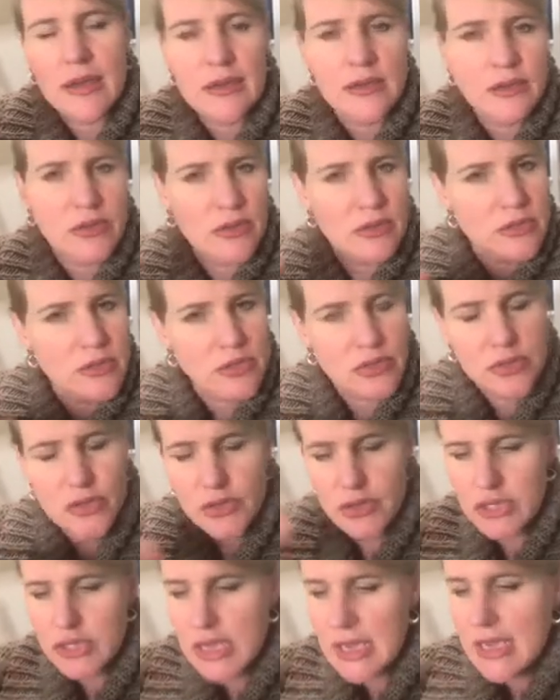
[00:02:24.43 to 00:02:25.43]
You can
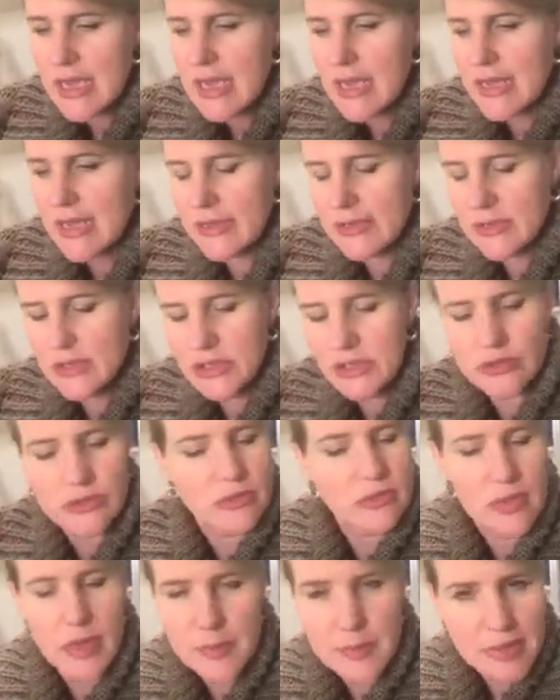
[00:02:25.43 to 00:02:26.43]
search into
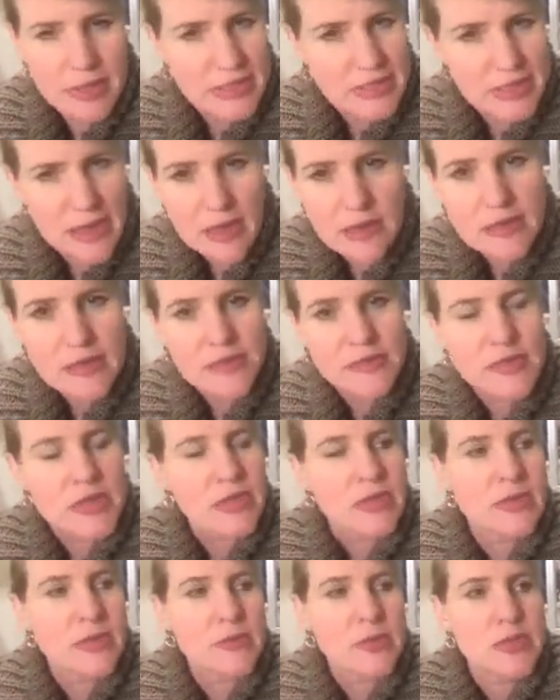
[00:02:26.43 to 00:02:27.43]
Companies House of
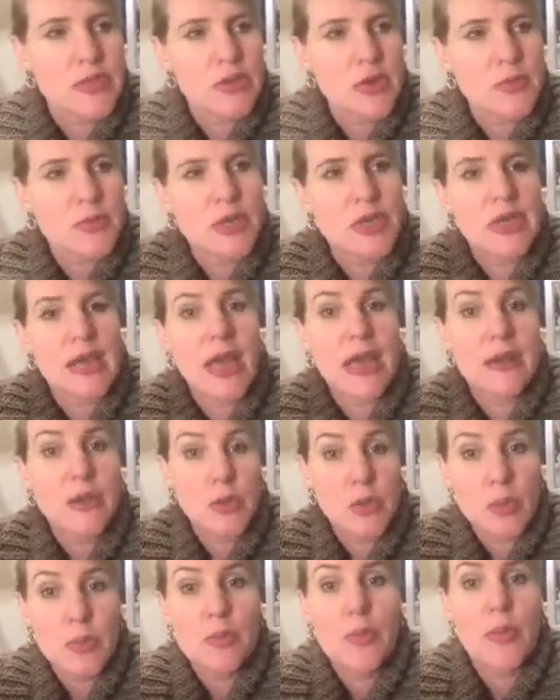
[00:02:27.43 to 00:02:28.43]
some description, and it
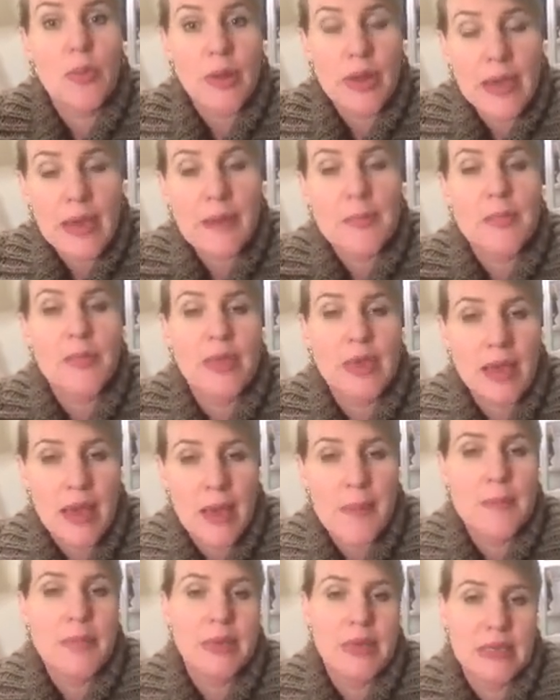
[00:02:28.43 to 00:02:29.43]
will bring up the
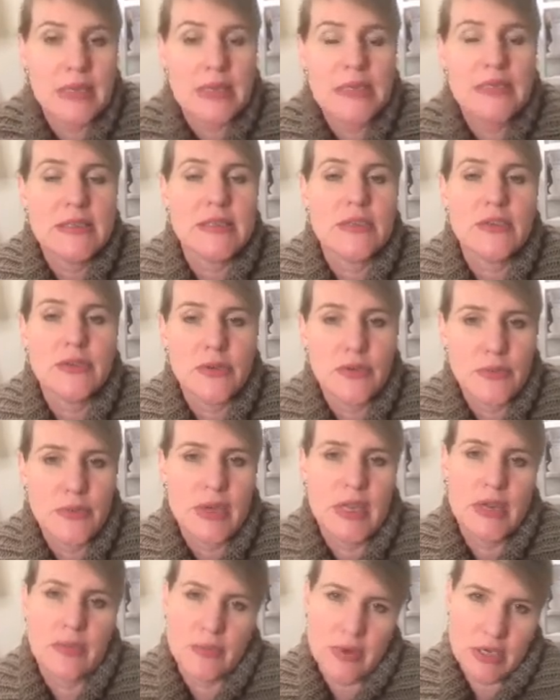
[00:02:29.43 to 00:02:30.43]
companies that are
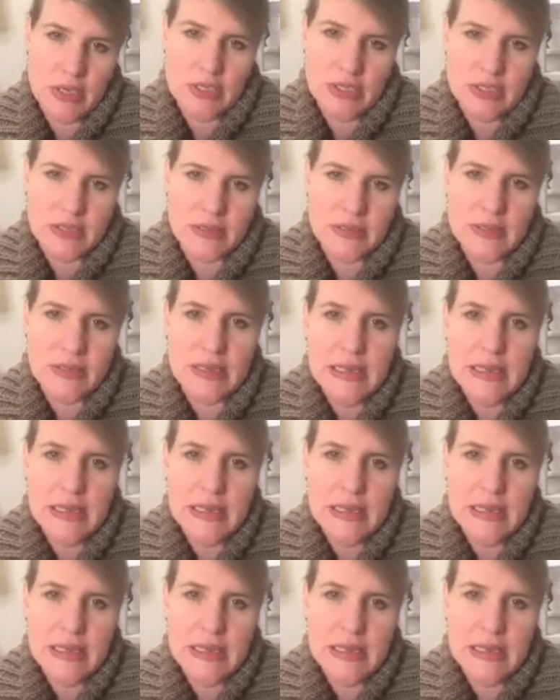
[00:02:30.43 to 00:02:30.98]
already registered.